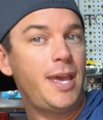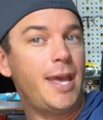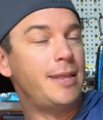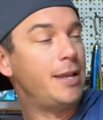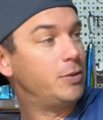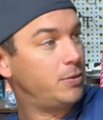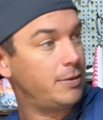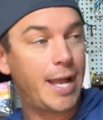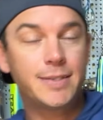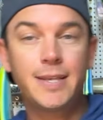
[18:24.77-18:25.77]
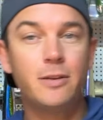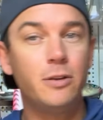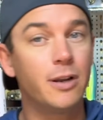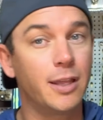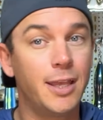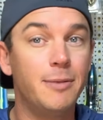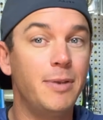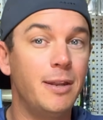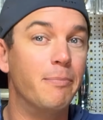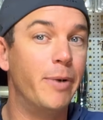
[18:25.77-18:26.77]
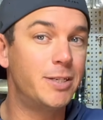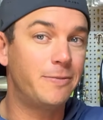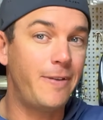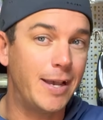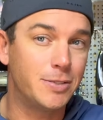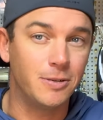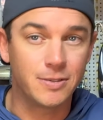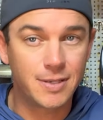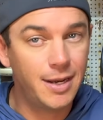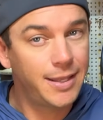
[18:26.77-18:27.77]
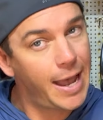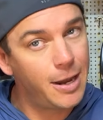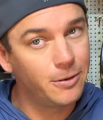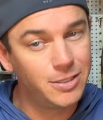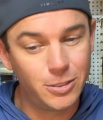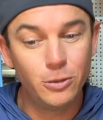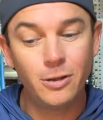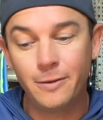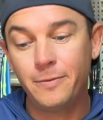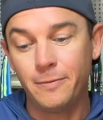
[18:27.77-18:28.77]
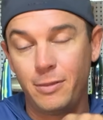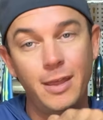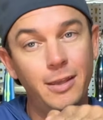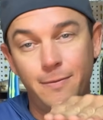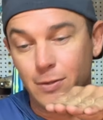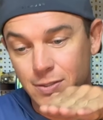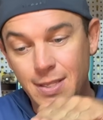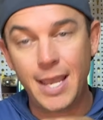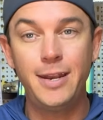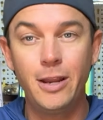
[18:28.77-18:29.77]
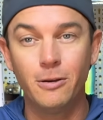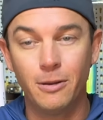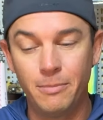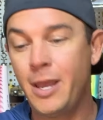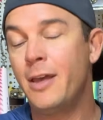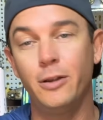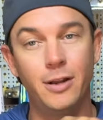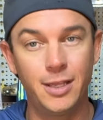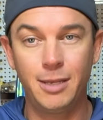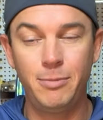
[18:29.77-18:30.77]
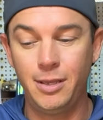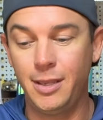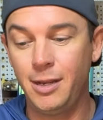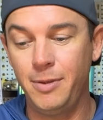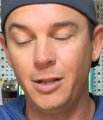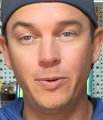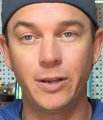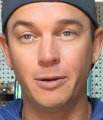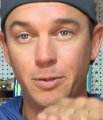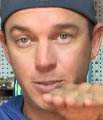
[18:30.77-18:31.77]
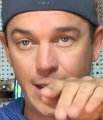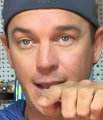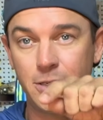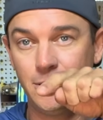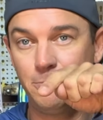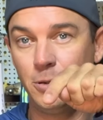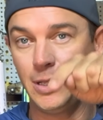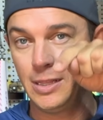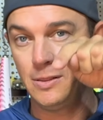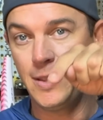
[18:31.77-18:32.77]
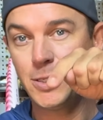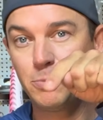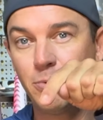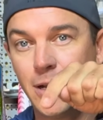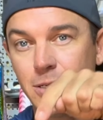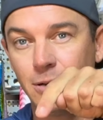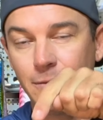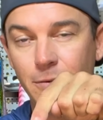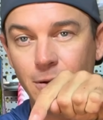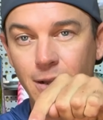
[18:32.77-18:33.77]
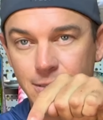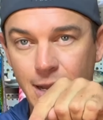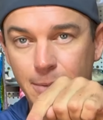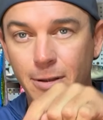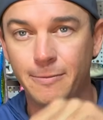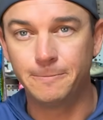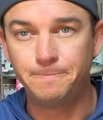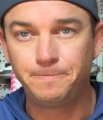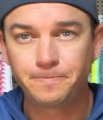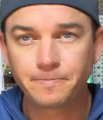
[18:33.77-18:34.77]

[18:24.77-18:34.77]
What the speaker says: And then that's how you're gonna get him in much faster. It's kind of counterintuitive. You think if you stay near him, you're gonna get him in quicker, but you're actually putting less pressure if you're on top of him.